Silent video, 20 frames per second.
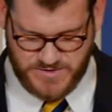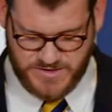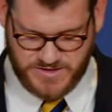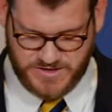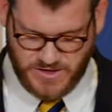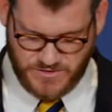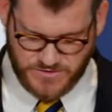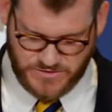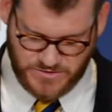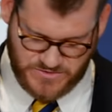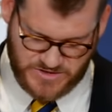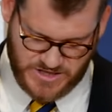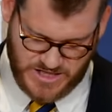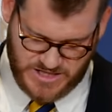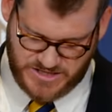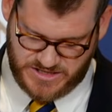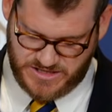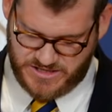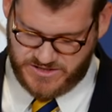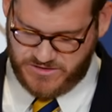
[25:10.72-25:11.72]
Social
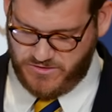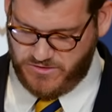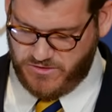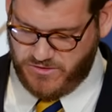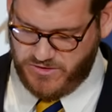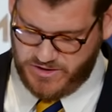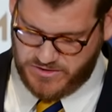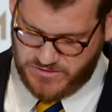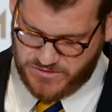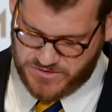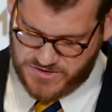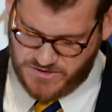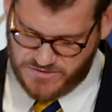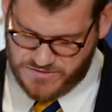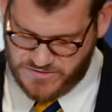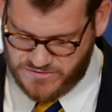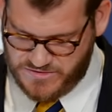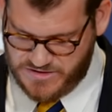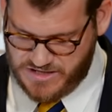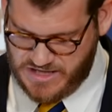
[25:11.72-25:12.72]
justice, or critical
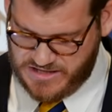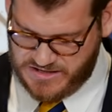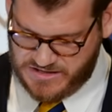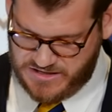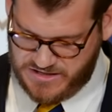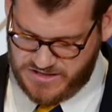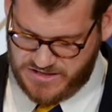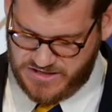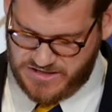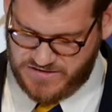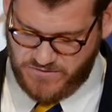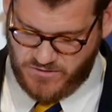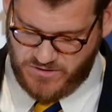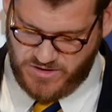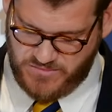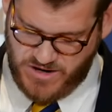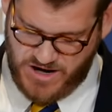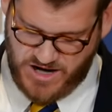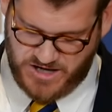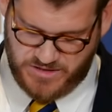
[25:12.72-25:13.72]
social justice, as
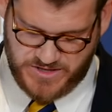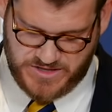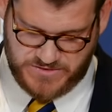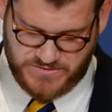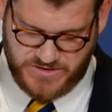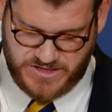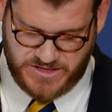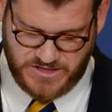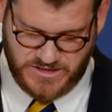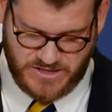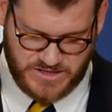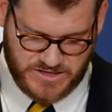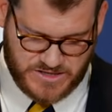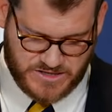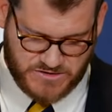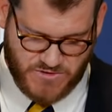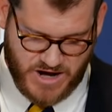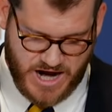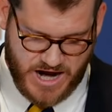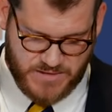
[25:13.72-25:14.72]
Voddie Baucham has recently
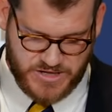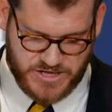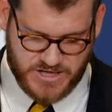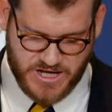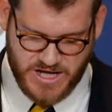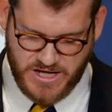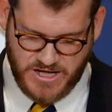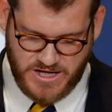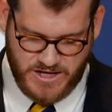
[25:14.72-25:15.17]
described it,